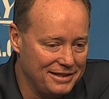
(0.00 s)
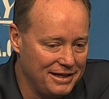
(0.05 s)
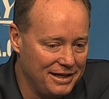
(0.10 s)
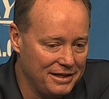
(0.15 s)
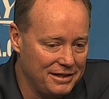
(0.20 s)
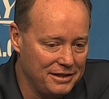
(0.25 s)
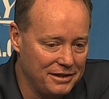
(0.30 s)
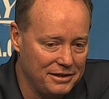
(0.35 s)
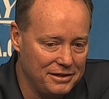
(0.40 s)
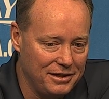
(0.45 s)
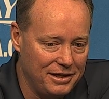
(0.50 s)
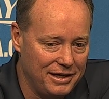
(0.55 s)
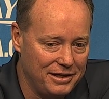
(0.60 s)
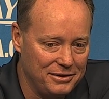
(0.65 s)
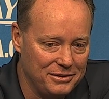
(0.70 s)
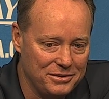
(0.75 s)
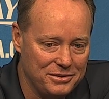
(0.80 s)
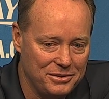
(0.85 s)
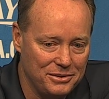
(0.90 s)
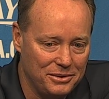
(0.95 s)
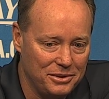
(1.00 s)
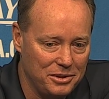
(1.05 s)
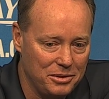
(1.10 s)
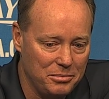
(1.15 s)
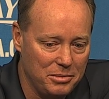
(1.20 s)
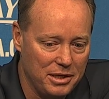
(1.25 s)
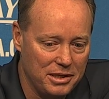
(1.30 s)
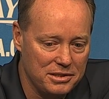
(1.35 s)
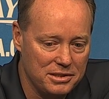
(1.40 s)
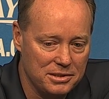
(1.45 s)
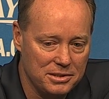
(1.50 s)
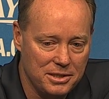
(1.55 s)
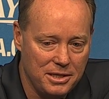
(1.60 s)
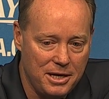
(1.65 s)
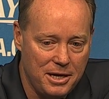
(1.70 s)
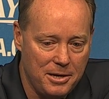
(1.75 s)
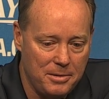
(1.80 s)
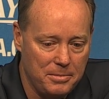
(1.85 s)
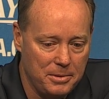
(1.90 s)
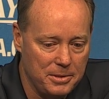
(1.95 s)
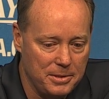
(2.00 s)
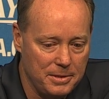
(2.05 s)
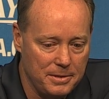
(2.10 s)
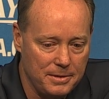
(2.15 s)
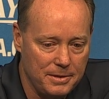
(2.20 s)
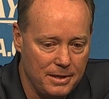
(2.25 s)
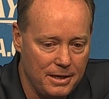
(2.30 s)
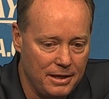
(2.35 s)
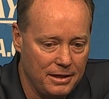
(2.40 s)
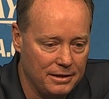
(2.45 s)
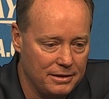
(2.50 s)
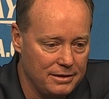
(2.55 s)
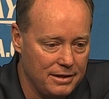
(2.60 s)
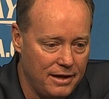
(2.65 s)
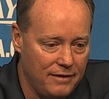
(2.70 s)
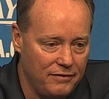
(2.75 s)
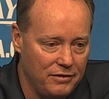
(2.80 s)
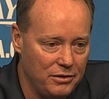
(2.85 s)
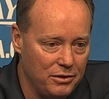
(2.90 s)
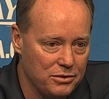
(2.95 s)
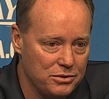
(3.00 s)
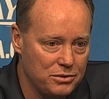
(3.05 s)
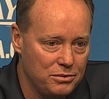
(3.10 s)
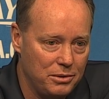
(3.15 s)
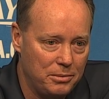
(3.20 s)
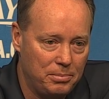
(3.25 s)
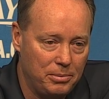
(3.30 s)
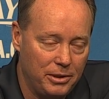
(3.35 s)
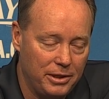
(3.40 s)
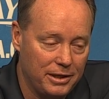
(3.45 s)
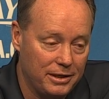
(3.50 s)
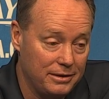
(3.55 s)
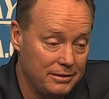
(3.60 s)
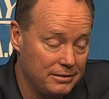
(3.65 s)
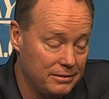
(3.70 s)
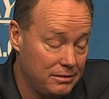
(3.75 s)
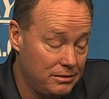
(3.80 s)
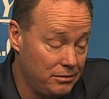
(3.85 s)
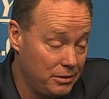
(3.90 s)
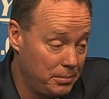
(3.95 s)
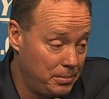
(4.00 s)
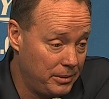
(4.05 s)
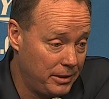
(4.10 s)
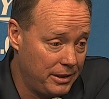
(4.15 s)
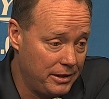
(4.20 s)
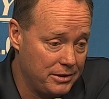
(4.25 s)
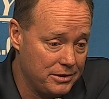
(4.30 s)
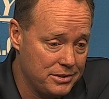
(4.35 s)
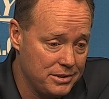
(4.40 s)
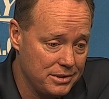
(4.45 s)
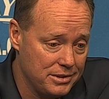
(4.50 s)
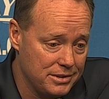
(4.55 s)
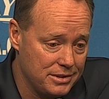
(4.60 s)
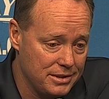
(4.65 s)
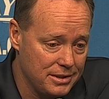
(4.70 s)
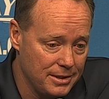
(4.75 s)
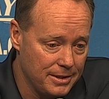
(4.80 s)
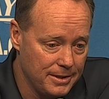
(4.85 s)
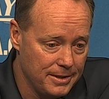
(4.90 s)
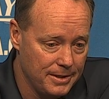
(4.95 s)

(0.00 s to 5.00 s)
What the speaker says: I think Lionel's doing an amazing job, and I think having those three players is